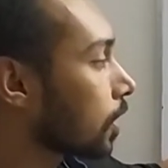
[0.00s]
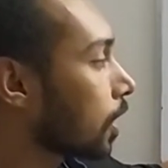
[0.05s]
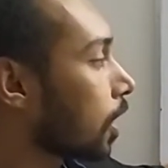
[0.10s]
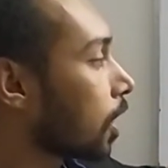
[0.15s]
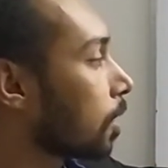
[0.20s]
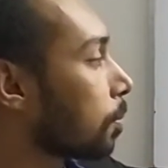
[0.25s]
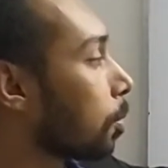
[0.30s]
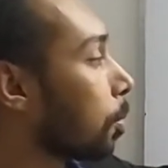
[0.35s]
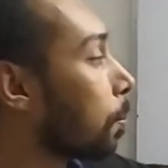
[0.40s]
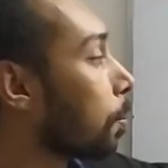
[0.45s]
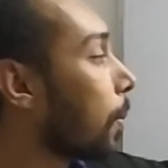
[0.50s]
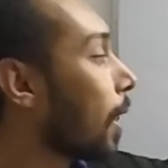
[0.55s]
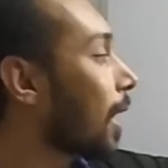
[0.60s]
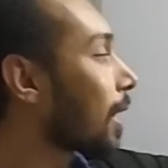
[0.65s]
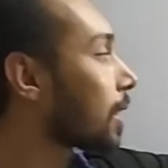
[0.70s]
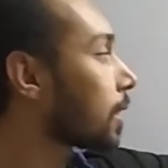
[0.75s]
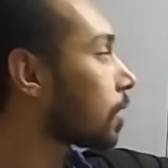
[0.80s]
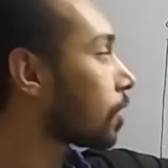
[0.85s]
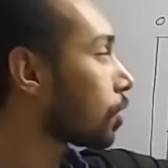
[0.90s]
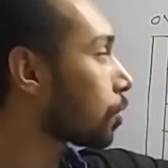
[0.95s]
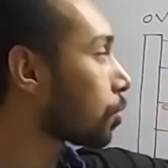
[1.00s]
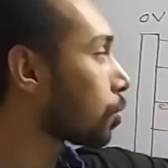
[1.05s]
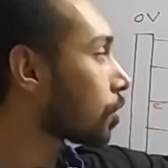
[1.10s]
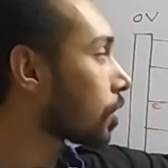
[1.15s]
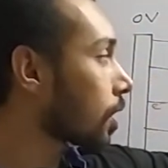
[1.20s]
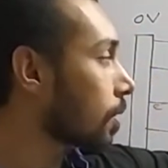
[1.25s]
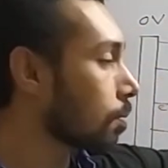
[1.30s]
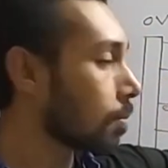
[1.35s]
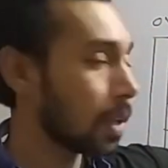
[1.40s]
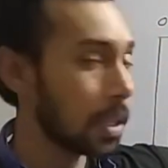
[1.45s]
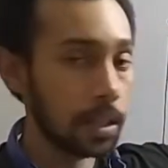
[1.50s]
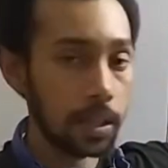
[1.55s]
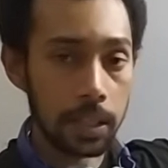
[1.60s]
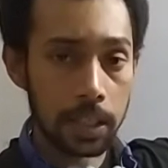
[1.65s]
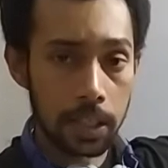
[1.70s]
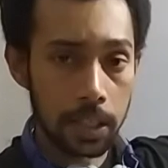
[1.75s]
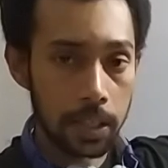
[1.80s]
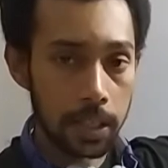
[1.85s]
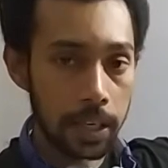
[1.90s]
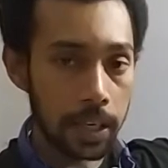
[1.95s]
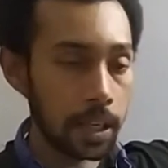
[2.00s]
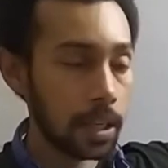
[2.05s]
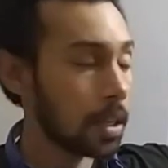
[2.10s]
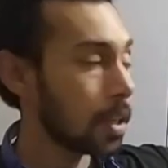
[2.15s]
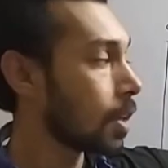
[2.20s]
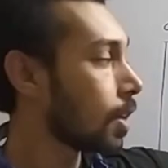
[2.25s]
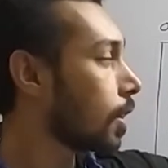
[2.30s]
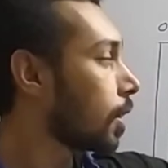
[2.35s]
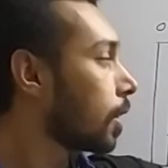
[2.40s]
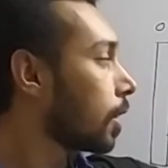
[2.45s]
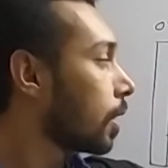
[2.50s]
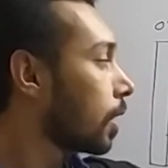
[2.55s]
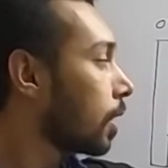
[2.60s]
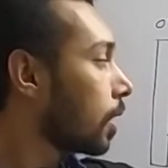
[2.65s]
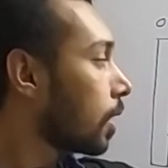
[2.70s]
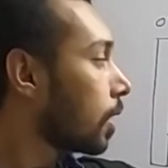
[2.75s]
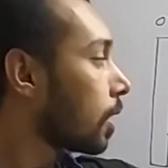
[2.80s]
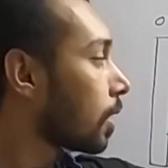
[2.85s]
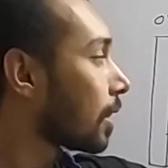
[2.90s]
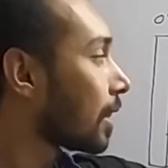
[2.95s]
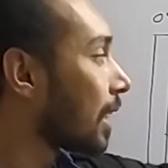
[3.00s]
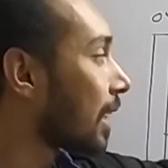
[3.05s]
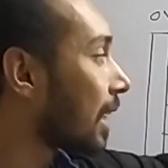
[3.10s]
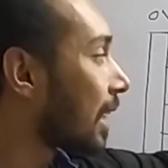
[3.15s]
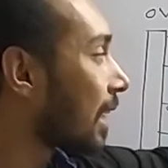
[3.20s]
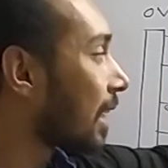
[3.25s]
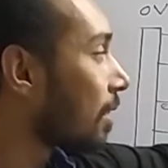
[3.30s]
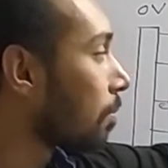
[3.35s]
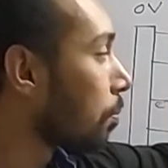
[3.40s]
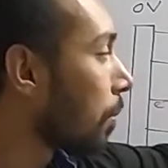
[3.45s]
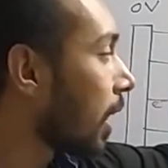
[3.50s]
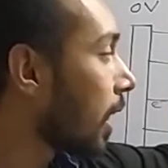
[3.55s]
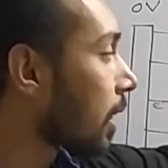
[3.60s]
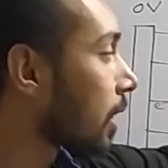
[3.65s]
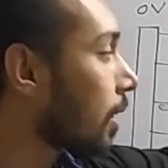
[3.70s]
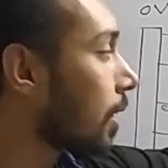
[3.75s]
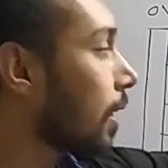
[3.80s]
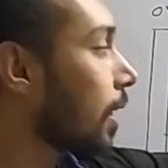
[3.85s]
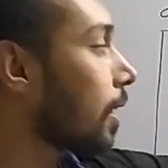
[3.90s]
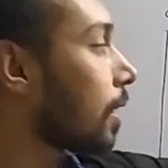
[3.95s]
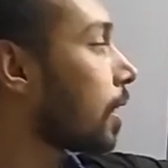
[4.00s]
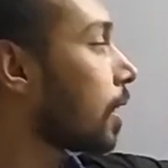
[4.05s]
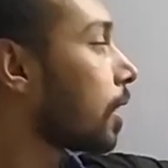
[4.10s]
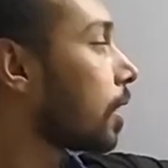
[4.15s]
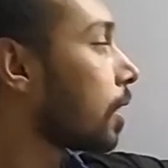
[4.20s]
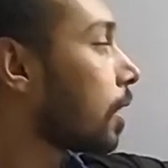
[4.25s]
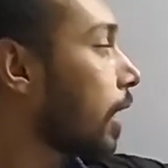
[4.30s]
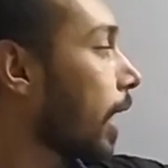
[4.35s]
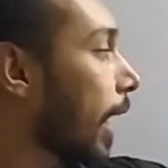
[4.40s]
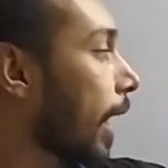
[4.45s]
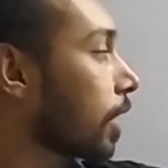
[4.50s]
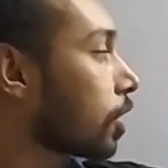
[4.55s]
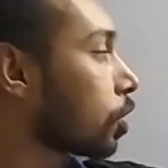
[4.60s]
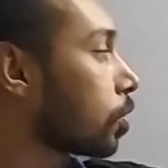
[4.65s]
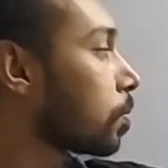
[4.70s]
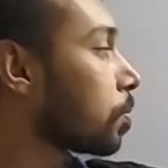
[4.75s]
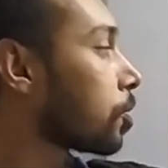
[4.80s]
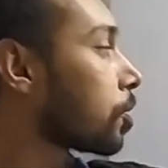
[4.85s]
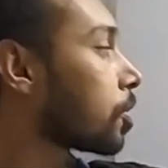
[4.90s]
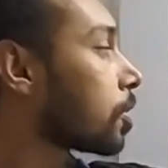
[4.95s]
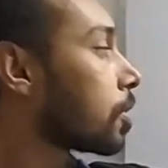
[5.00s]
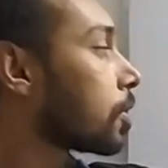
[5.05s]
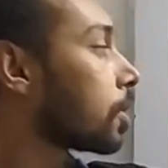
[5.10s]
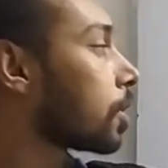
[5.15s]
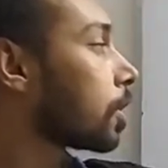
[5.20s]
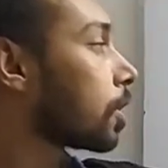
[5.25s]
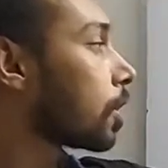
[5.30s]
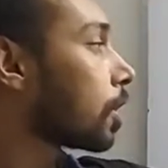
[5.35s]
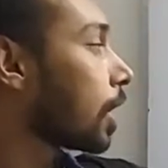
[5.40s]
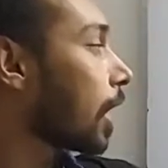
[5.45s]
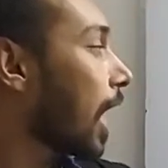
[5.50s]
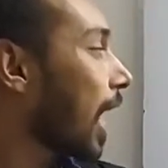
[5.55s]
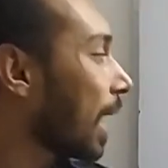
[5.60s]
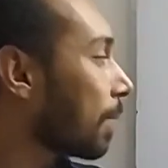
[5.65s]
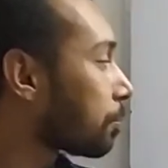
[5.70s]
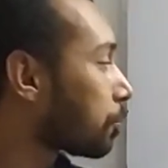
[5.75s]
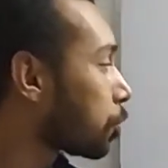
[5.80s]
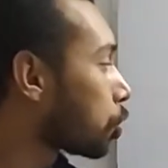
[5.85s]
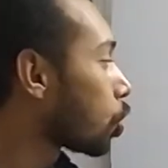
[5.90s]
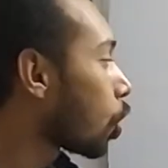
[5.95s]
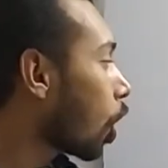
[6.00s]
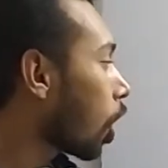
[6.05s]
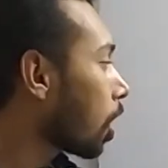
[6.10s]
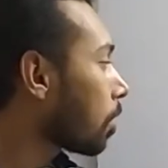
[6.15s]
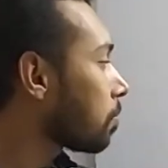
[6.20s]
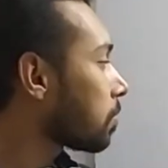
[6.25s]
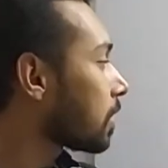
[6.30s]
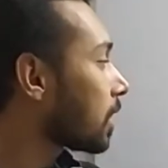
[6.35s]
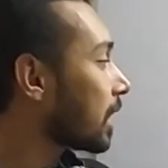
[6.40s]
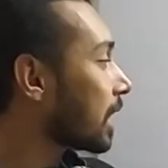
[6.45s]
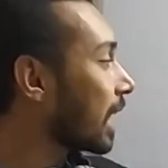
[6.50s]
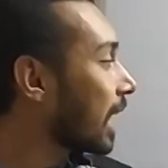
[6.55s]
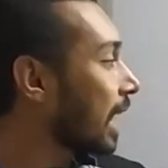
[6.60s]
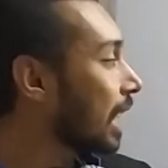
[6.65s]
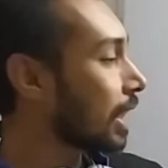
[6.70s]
are bombarded onto some metal target, the metal atoms absorb the